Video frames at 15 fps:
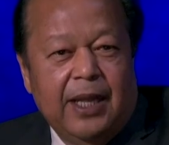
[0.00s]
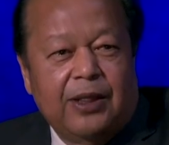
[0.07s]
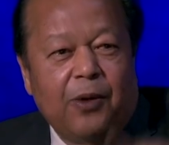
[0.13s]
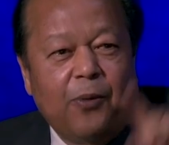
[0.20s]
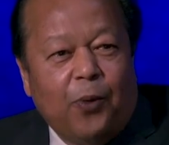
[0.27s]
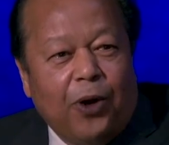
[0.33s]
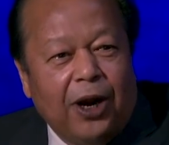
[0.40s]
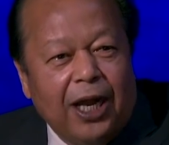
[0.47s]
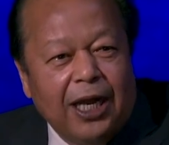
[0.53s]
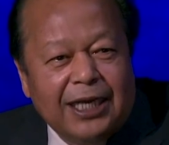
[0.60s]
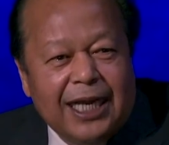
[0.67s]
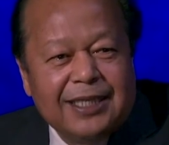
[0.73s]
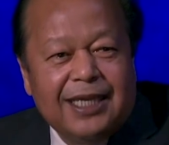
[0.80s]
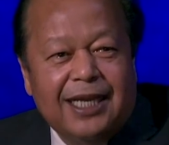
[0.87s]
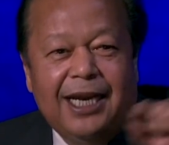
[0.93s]
The world
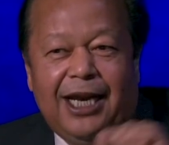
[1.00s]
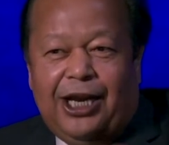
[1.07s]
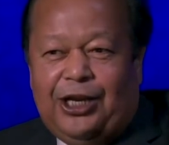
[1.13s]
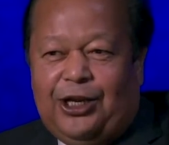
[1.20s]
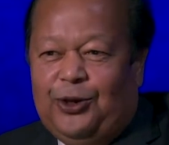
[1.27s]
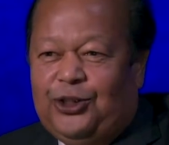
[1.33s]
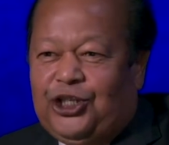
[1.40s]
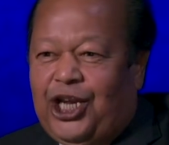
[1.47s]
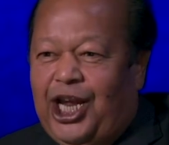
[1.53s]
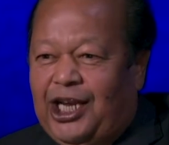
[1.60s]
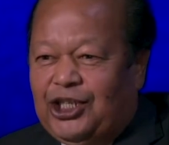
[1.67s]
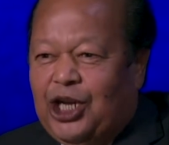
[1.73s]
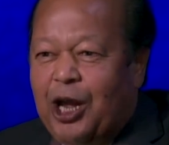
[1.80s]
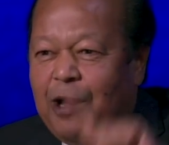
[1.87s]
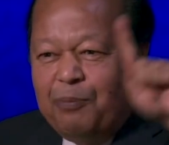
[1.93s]
doesn't need to
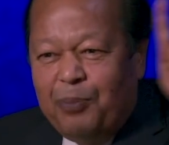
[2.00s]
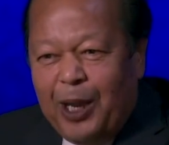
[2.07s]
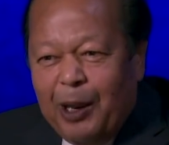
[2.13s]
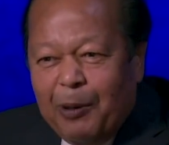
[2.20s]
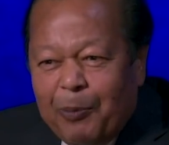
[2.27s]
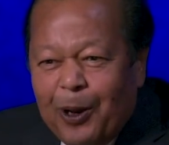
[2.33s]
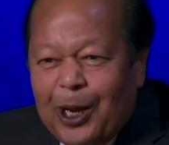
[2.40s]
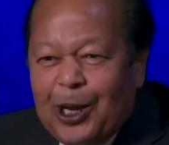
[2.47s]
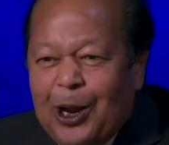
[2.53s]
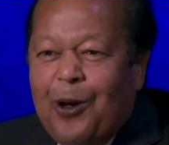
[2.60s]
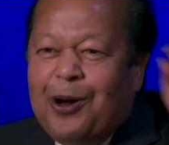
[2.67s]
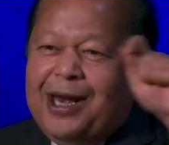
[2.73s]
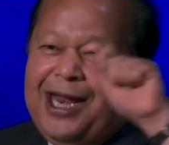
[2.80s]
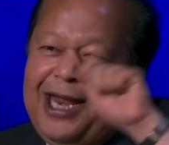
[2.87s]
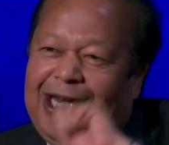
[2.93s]
change. People
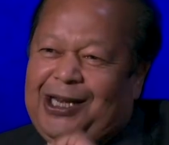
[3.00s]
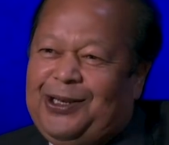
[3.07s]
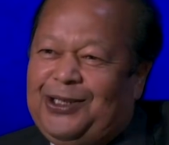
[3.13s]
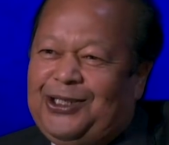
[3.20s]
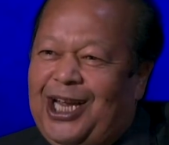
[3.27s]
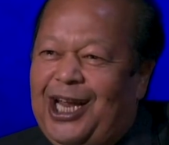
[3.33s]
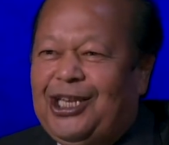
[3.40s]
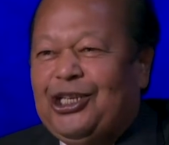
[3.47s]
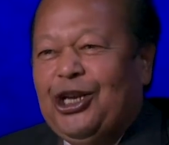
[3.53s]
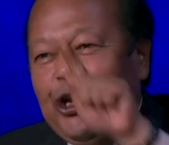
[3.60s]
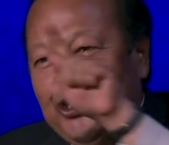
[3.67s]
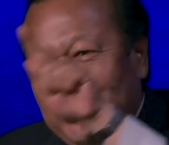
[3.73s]
don't need to change.